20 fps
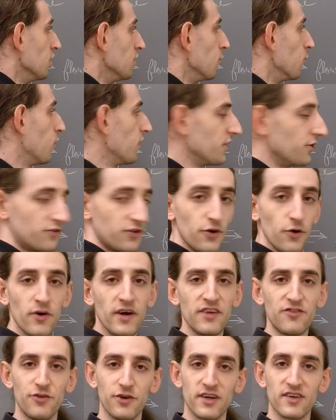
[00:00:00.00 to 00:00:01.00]
What you do
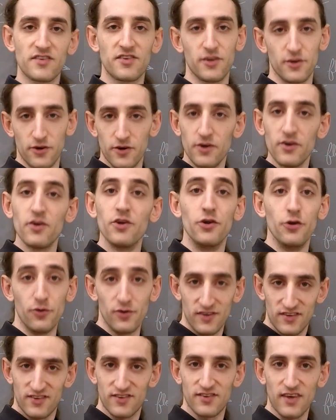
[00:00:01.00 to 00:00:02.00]
is you consider
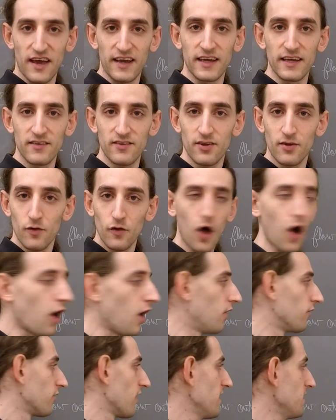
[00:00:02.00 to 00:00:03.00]
Newton's second
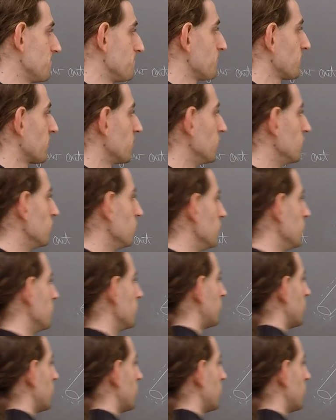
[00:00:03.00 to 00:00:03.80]
law, right? You